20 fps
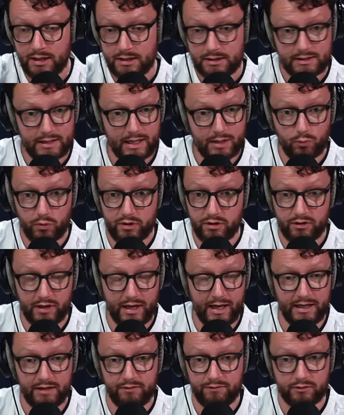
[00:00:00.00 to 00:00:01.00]
Same with
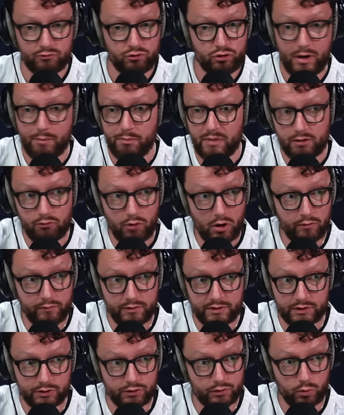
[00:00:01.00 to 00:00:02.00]
any Tranmere
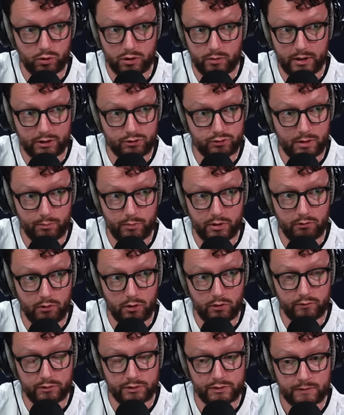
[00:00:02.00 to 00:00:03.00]
Rovers are just worried about Tranmere
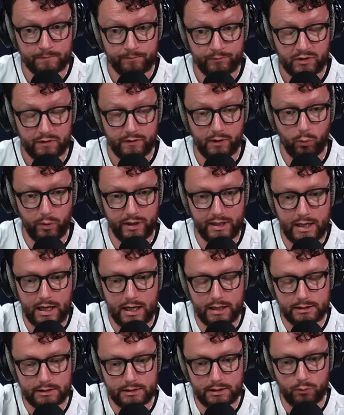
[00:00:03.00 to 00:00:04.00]
Rovers that we
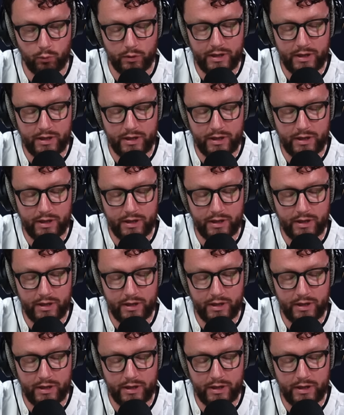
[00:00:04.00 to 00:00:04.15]
can't,